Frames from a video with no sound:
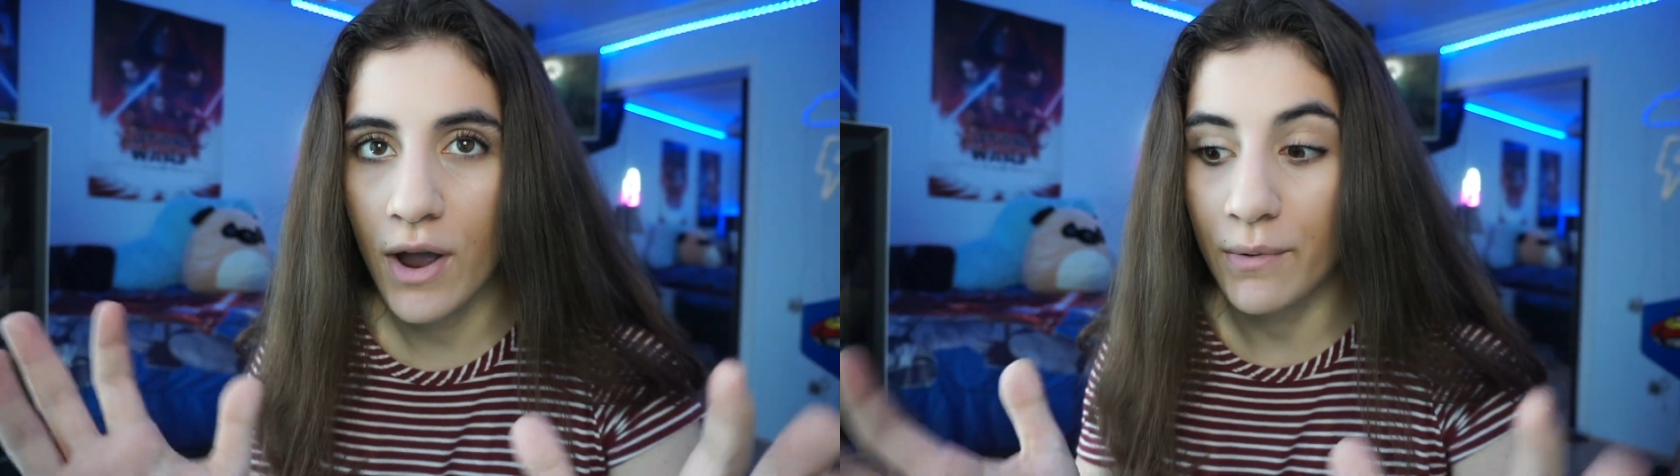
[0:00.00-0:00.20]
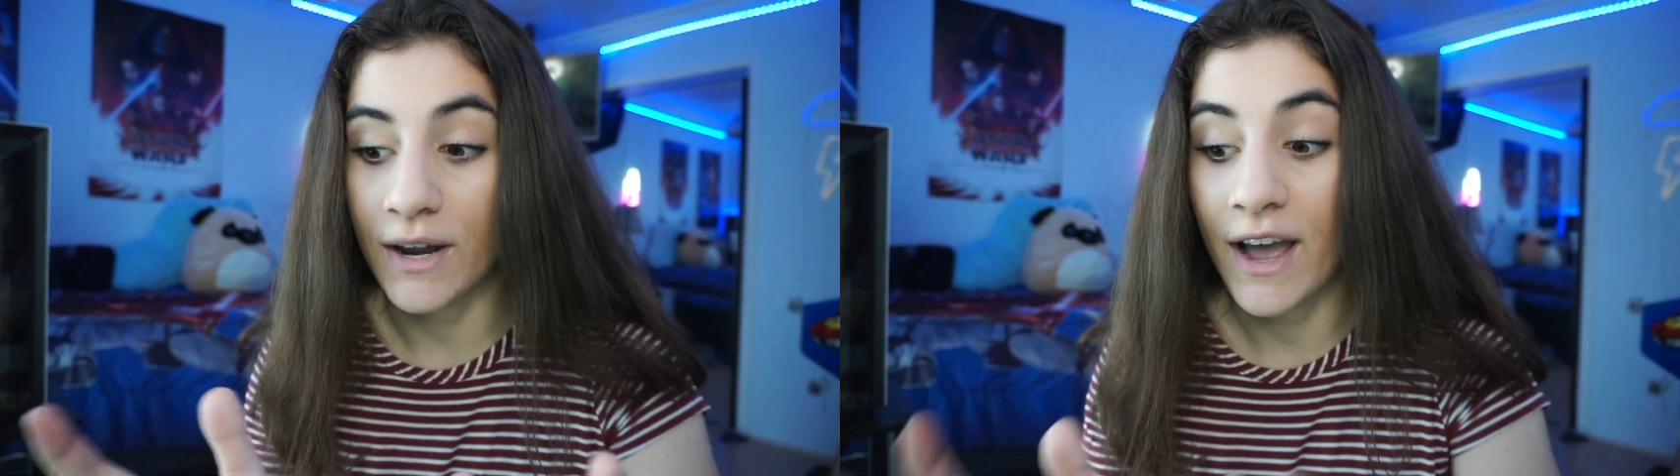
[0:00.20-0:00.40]

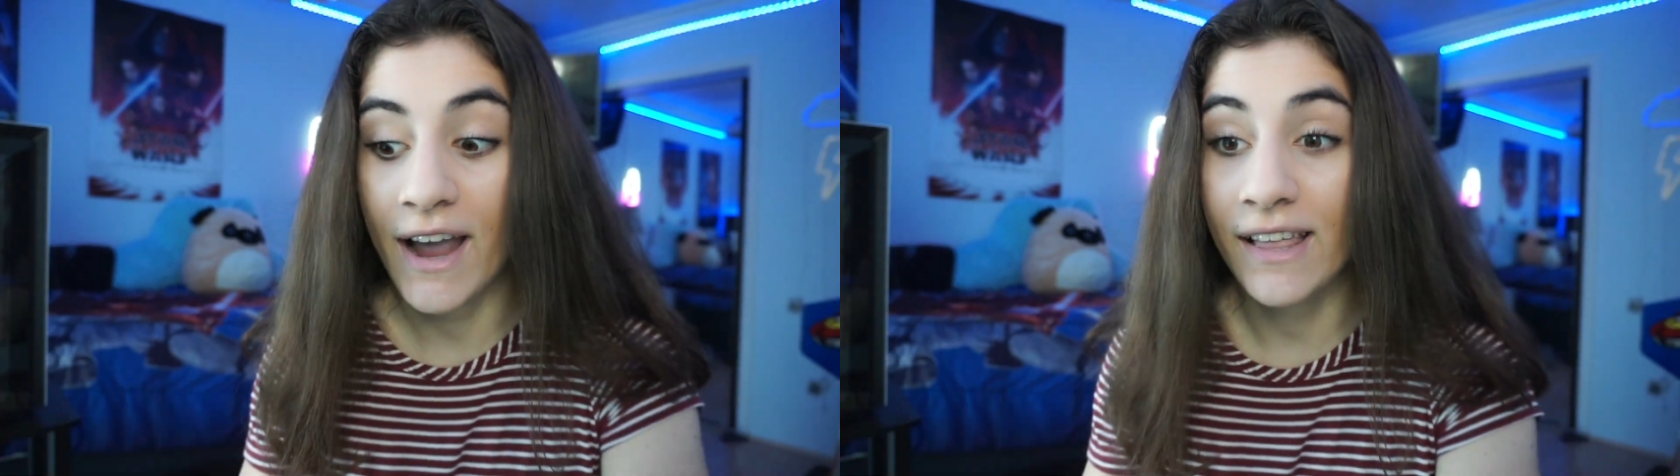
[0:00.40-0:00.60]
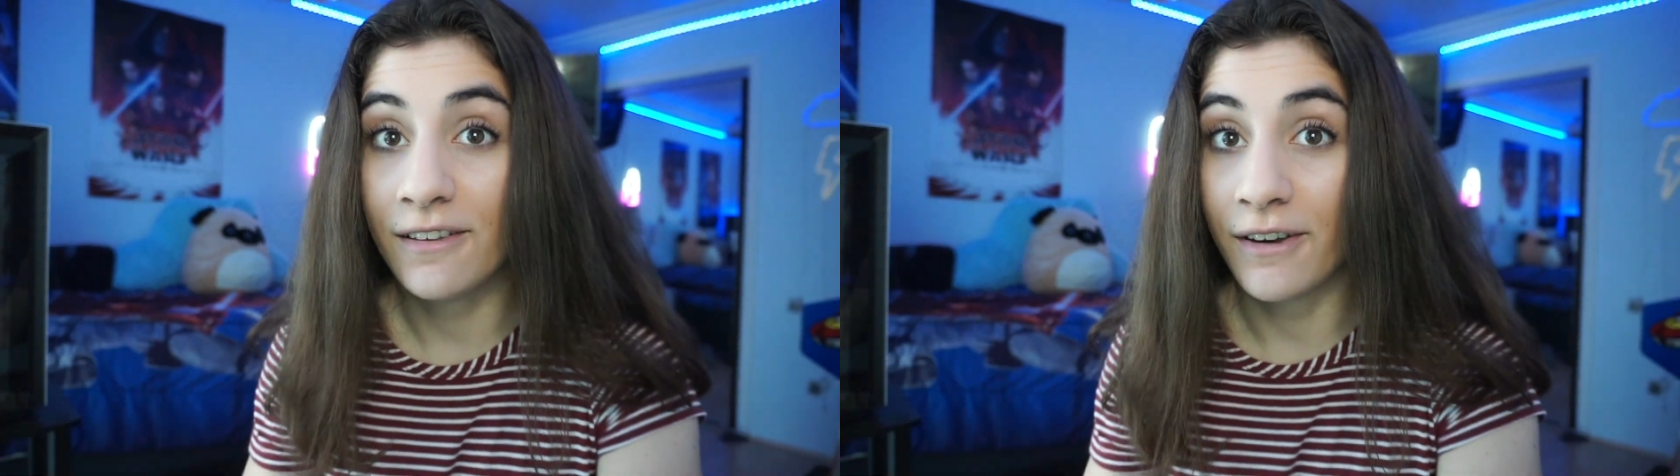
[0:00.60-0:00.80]
I would
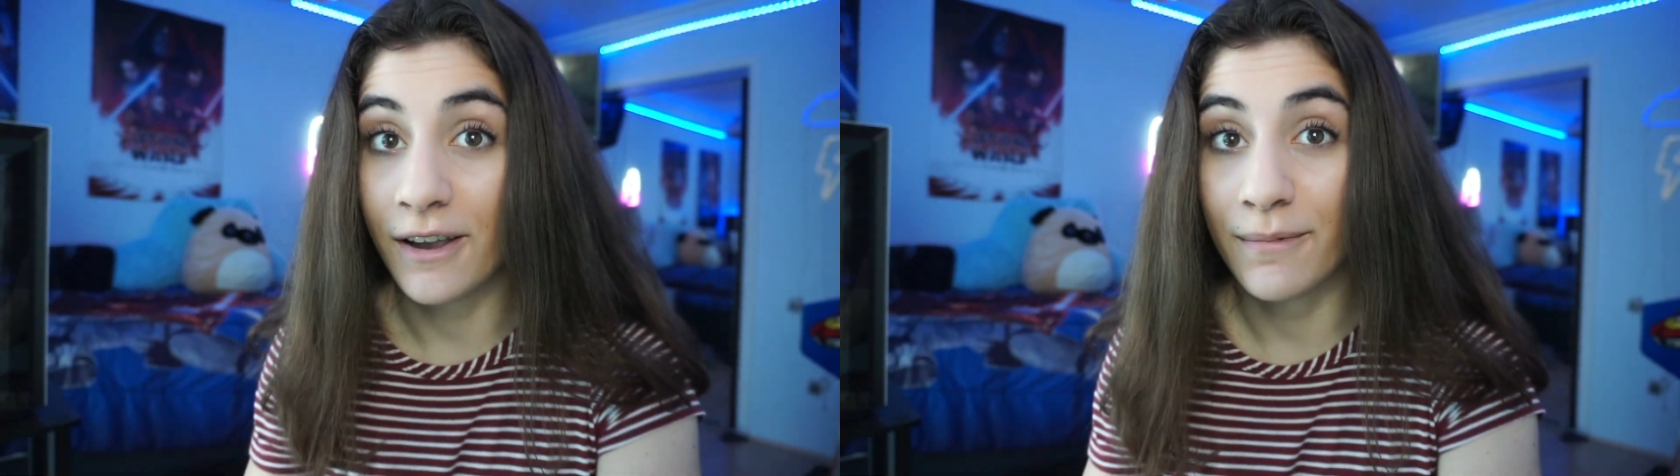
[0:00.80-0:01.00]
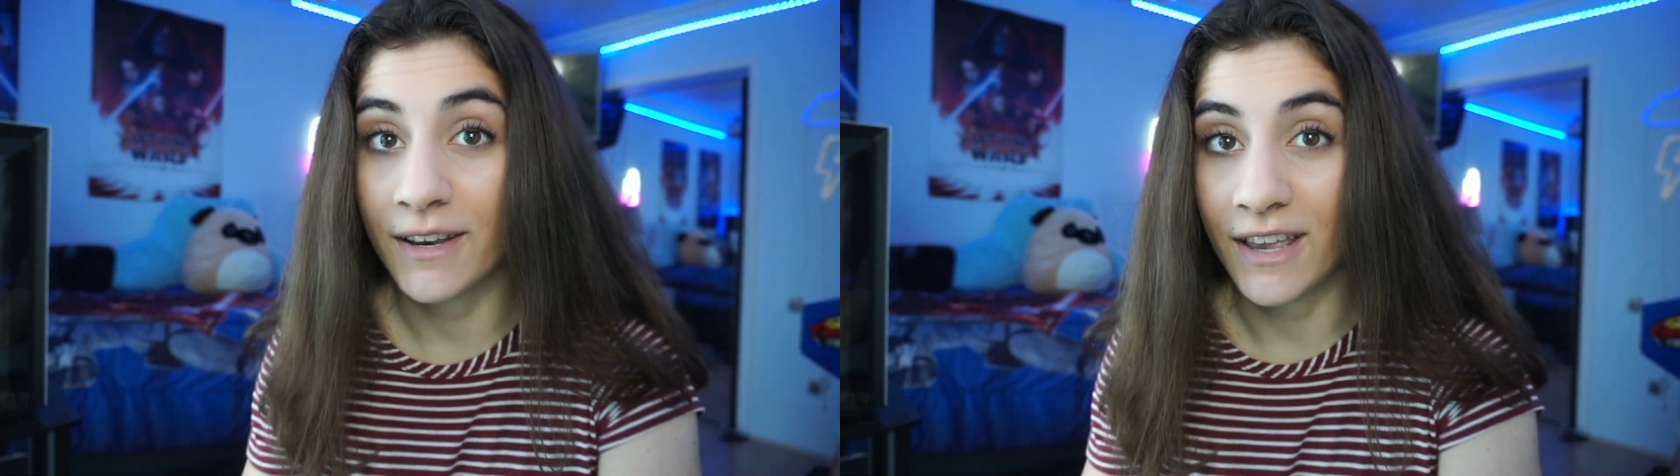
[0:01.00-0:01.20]
highly
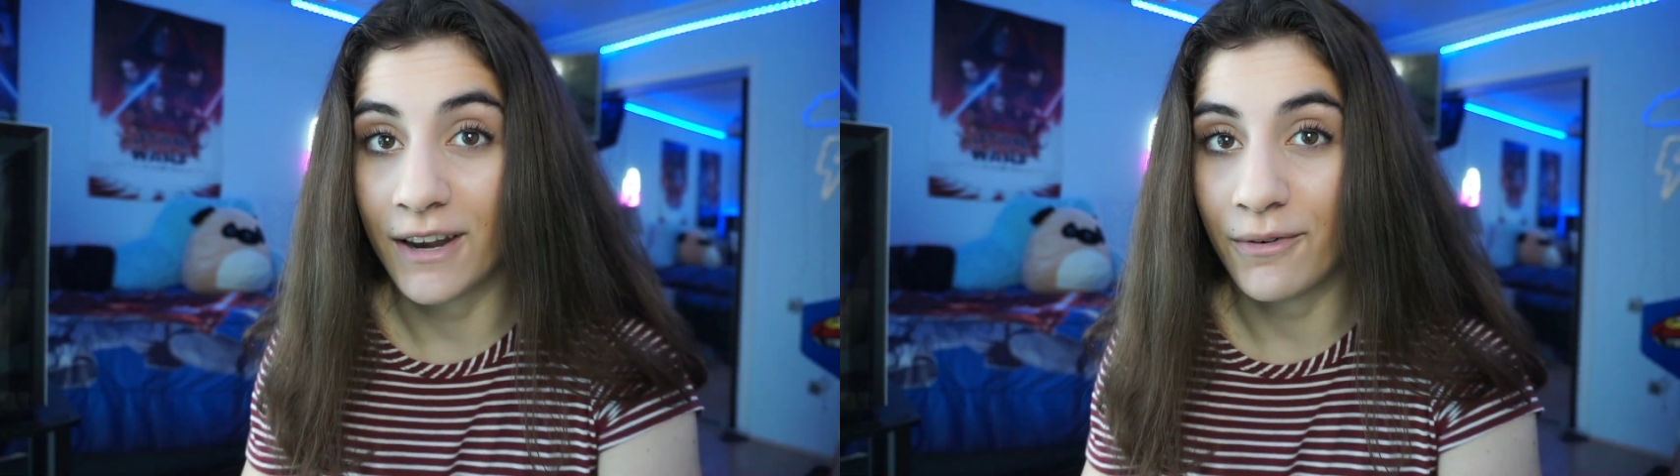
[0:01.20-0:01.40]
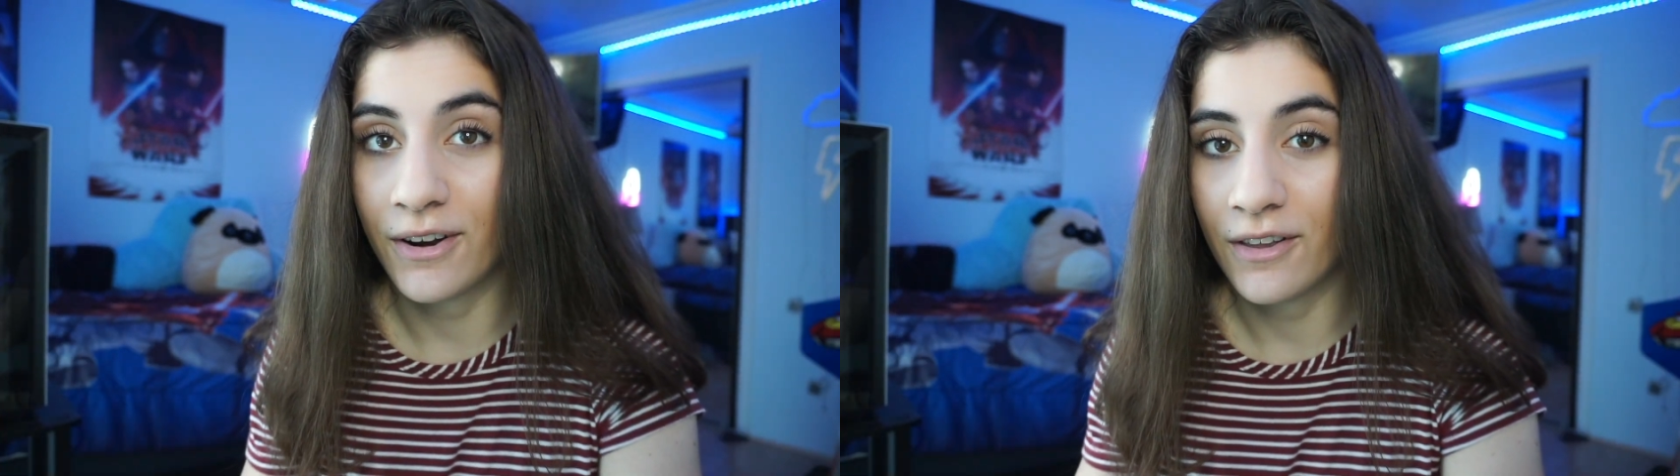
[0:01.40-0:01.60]
recommend
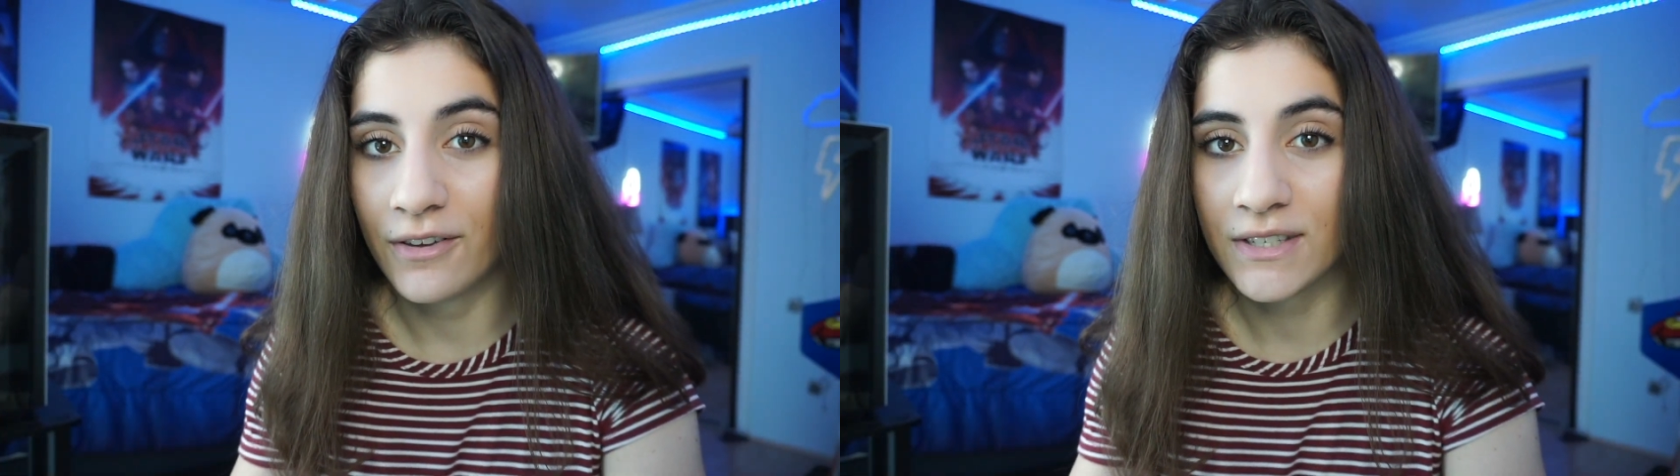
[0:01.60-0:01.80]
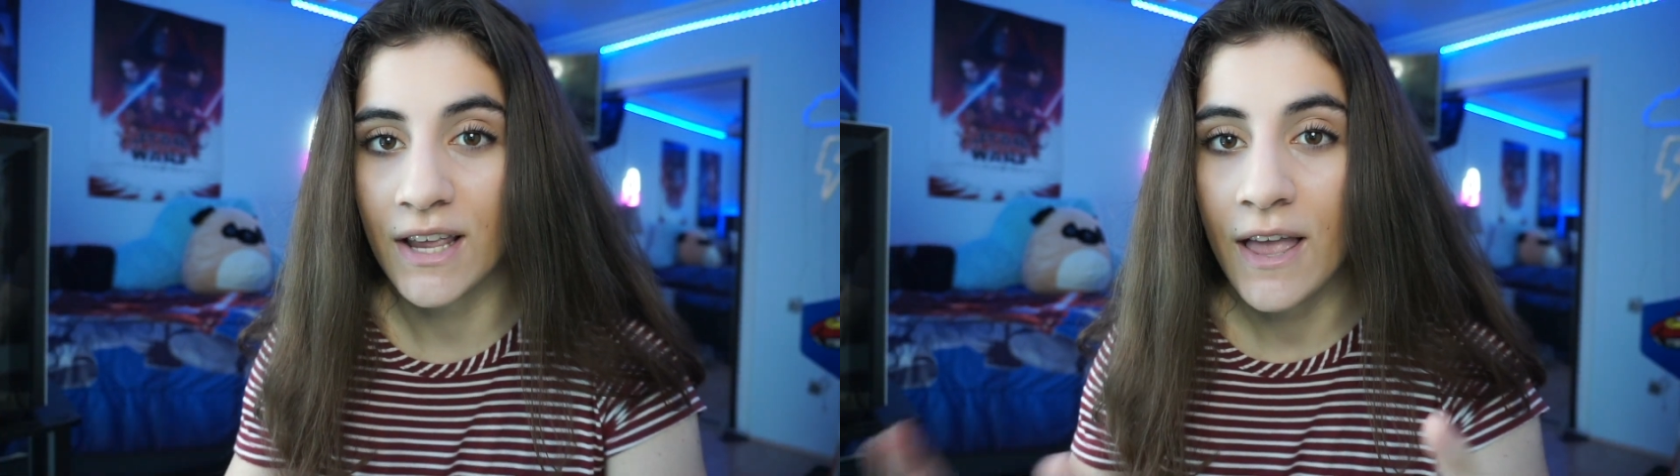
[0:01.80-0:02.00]
getting one of
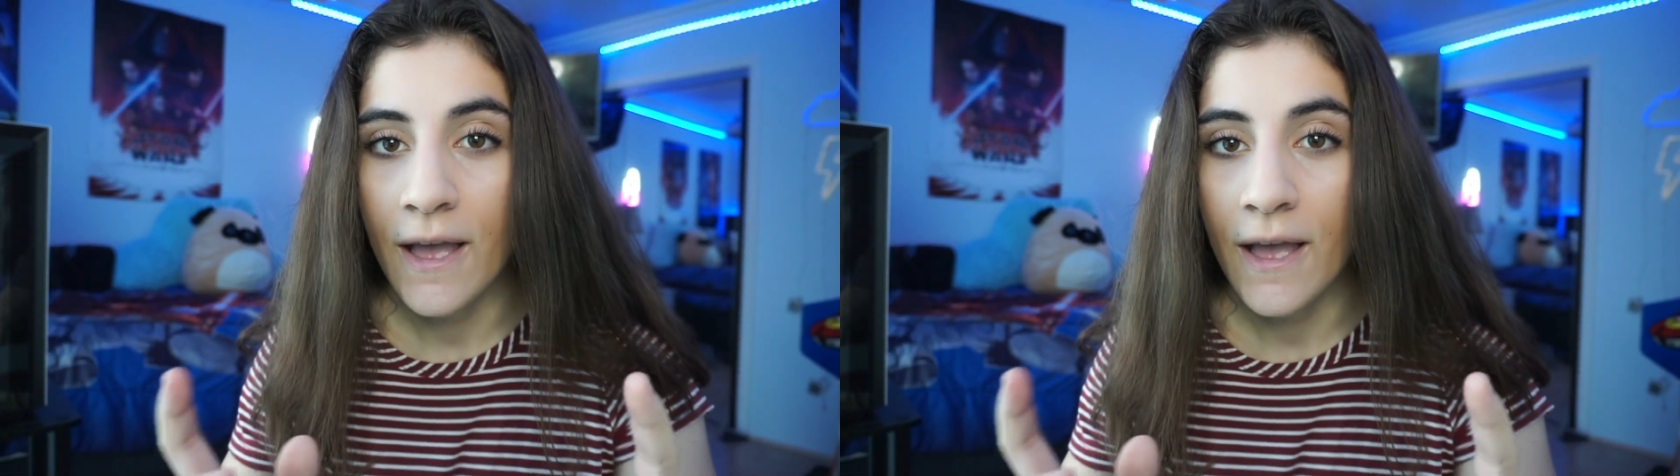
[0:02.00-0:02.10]
those.